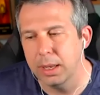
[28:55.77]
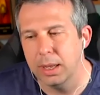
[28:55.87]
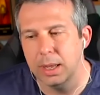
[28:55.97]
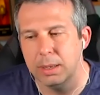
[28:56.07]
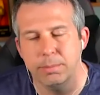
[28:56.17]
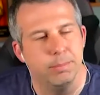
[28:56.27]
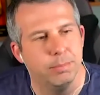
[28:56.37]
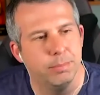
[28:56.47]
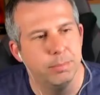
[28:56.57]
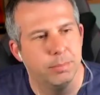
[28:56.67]
But
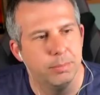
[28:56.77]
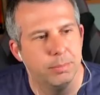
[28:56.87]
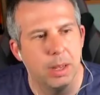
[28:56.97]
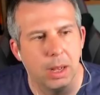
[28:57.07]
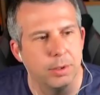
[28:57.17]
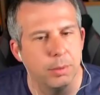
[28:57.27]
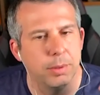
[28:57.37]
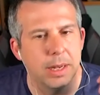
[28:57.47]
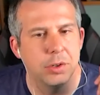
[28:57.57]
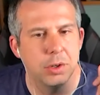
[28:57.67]
I do
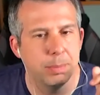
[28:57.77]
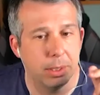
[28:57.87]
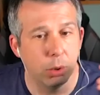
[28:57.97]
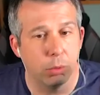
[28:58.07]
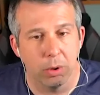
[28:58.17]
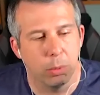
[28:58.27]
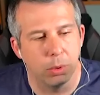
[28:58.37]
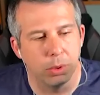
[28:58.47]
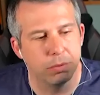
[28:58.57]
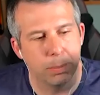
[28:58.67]
think there should be cool
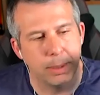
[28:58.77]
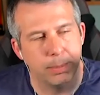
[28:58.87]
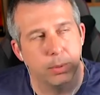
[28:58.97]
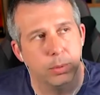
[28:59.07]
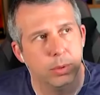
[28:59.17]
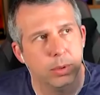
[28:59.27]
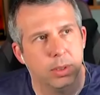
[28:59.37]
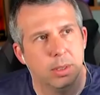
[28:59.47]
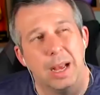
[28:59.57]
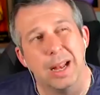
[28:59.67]
rewards for people,
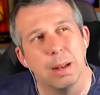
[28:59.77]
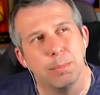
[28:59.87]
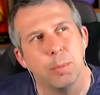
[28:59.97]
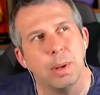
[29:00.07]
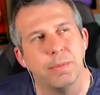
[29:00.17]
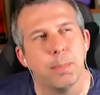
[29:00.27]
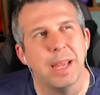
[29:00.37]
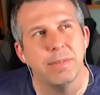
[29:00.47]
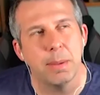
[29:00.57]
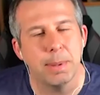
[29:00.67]
and probably for
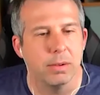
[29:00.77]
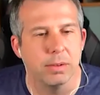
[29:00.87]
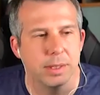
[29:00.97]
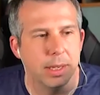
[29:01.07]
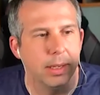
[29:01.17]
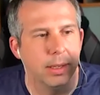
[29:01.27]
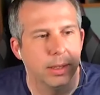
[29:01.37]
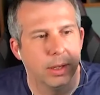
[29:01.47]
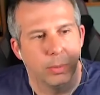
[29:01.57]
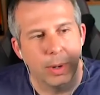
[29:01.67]
PvP, honestly,
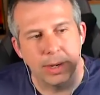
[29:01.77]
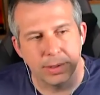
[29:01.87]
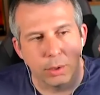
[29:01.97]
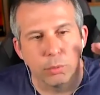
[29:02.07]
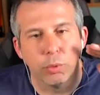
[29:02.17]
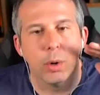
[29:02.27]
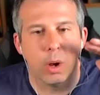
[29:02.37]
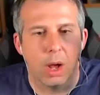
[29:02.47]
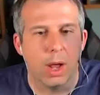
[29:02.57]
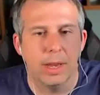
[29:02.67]
when you get to the real
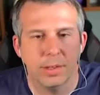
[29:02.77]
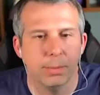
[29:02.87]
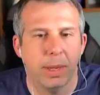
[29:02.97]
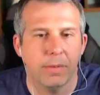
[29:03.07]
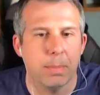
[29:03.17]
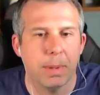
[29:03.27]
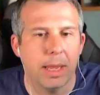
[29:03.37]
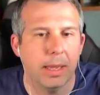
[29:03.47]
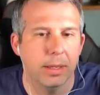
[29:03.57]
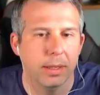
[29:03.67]
heights of
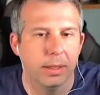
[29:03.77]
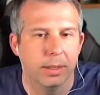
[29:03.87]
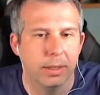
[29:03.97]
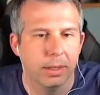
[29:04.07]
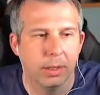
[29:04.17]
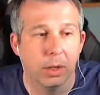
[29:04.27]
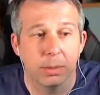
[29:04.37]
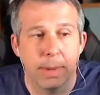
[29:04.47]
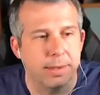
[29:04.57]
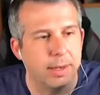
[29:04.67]
PvP,
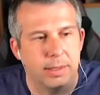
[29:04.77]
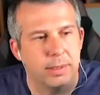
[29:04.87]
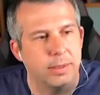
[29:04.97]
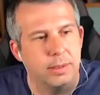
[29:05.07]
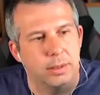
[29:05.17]
cosmetics,